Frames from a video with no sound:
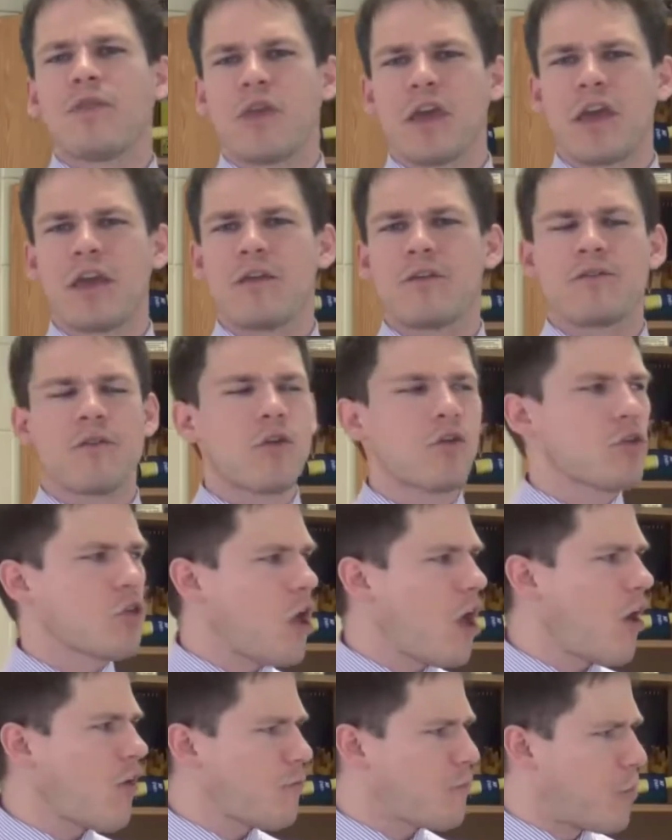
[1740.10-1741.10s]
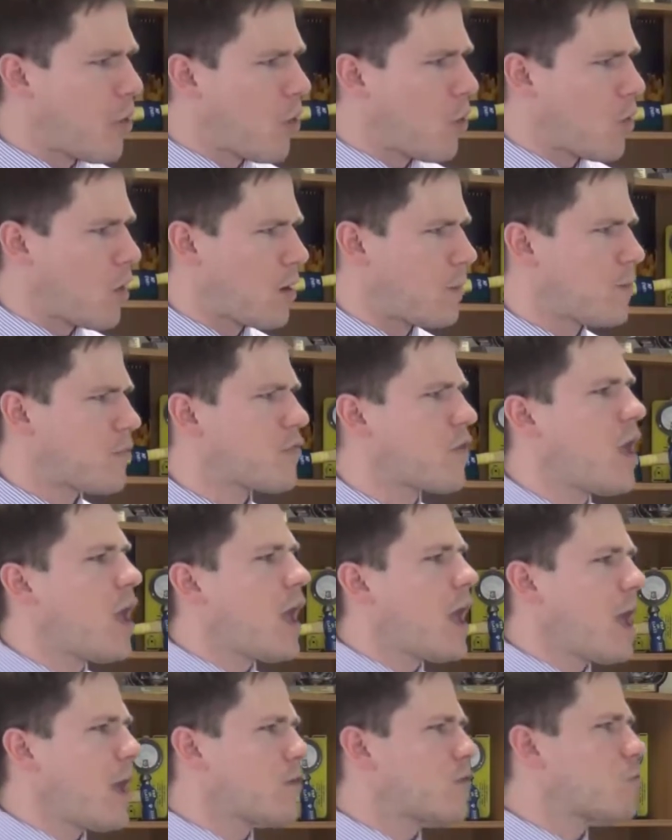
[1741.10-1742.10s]
these love poems
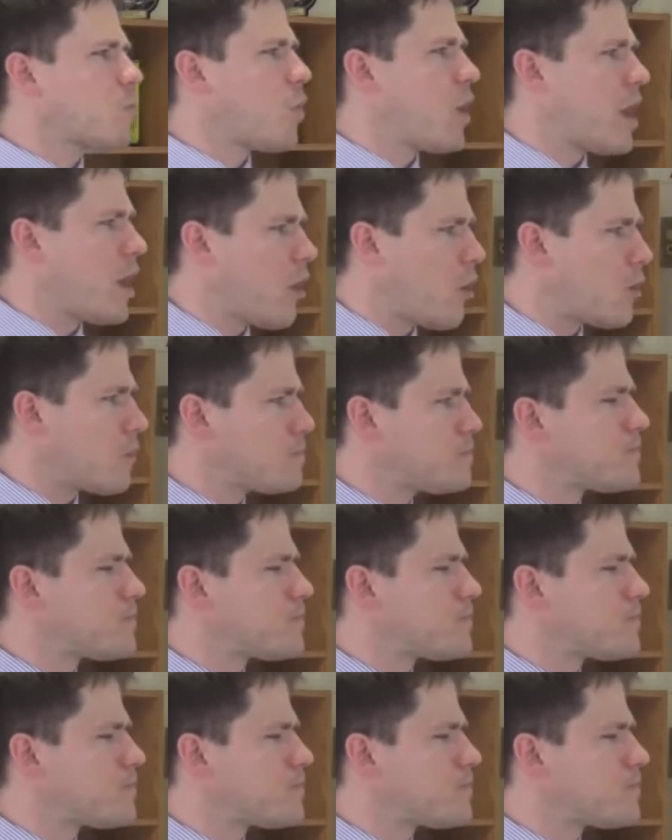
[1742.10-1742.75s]
as well.